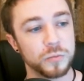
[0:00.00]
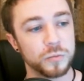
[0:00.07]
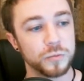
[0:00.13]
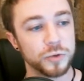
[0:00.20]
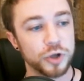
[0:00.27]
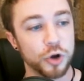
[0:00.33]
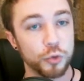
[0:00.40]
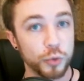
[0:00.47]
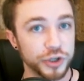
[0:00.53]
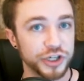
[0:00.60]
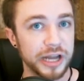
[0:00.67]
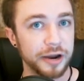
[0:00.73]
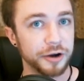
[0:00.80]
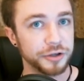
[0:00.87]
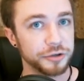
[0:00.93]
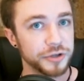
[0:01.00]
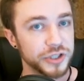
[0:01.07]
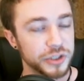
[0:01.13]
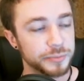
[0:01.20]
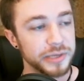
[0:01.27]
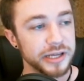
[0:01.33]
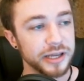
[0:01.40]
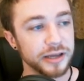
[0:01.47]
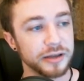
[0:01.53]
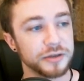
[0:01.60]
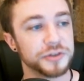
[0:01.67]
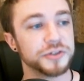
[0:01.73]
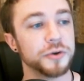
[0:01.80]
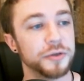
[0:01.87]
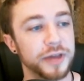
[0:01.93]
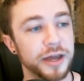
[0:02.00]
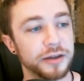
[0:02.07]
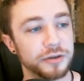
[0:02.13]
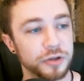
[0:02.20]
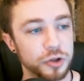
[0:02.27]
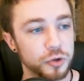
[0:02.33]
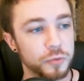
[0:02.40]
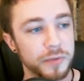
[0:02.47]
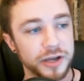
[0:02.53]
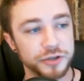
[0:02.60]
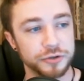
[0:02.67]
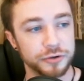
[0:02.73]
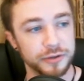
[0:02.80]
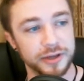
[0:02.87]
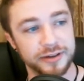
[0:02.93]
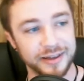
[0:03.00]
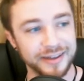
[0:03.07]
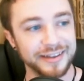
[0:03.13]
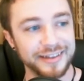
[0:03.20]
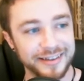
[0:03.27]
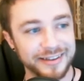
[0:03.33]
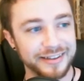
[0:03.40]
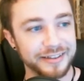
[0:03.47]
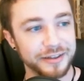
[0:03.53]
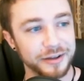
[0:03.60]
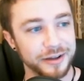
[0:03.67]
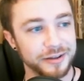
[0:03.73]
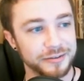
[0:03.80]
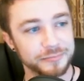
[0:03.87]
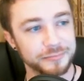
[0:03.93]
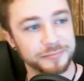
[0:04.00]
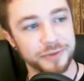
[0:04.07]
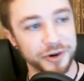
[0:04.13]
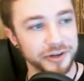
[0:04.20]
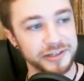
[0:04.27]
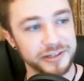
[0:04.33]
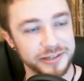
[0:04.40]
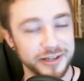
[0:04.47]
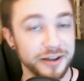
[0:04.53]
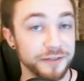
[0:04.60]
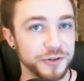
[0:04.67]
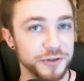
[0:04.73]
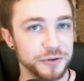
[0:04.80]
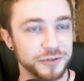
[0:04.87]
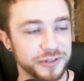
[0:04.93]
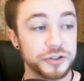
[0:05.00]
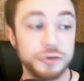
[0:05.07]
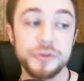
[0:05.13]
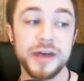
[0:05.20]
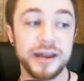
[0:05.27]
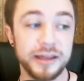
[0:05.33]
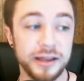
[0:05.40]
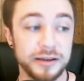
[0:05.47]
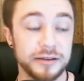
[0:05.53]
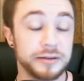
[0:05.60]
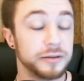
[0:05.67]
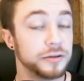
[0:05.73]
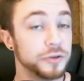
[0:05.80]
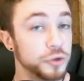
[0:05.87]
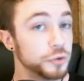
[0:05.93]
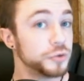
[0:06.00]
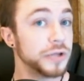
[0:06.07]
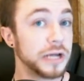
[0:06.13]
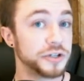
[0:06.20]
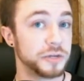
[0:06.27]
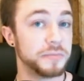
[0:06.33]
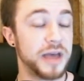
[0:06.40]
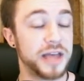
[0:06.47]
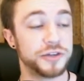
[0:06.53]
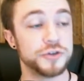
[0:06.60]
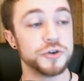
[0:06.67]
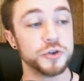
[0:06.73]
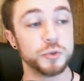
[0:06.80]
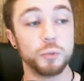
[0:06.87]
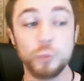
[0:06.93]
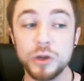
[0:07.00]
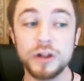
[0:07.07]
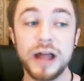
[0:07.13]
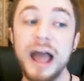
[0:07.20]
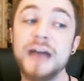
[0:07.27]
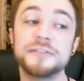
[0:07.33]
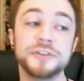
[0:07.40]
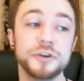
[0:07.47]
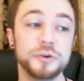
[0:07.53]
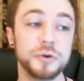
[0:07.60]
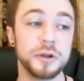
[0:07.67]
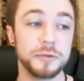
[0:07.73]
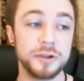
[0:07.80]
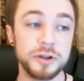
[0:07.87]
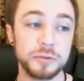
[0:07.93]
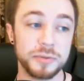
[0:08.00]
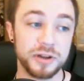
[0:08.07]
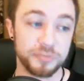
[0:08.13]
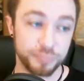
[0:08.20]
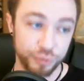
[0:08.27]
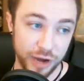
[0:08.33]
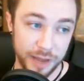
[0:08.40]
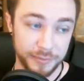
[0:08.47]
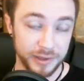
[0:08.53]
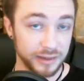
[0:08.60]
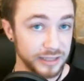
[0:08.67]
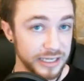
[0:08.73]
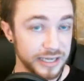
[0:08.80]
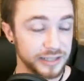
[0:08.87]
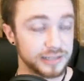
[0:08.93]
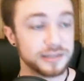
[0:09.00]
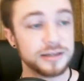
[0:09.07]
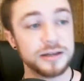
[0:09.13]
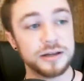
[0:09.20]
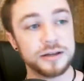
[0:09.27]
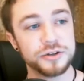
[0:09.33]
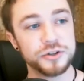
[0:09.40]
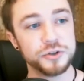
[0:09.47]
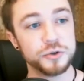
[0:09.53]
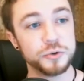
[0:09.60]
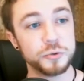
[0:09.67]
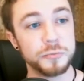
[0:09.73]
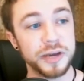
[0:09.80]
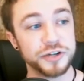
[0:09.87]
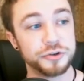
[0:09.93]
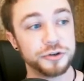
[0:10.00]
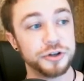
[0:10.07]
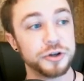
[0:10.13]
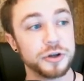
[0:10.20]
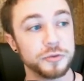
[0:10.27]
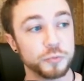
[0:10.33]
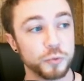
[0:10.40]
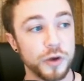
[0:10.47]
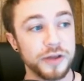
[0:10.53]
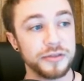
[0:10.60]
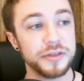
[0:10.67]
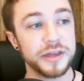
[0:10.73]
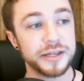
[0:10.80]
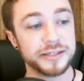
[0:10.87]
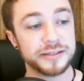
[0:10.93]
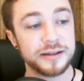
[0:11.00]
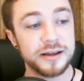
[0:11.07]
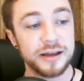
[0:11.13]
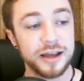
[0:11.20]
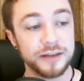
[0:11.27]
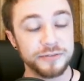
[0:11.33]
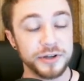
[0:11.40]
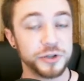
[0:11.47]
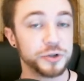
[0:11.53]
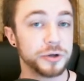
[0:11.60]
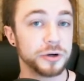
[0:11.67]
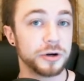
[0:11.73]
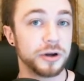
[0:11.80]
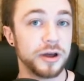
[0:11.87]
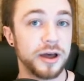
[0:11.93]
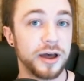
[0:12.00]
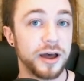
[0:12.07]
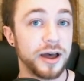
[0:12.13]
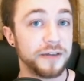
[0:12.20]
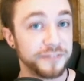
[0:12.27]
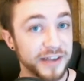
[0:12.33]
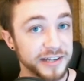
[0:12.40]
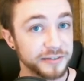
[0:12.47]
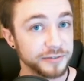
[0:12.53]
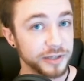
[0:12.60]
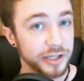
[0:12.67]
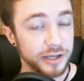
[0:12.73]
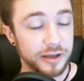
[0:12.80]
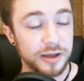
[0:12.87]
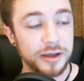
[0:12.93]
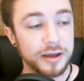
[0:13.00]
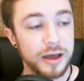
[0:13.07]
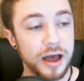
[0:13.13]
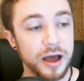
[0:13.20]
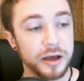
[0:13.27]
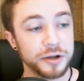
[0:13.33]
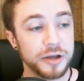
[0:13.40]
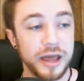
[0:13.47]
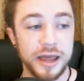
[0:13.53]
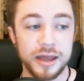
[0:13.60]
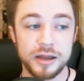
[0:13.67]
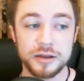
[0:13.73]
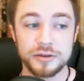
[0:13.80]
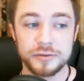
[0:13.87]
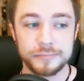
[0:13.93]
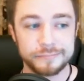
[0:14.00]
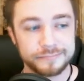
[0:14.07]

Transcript: which character is speaking, so that you make sure that the party doesn't get confused. To that end, you Dungeon Masters will have to do a little bit of prep at least to make sure you can run this adventure effectively, and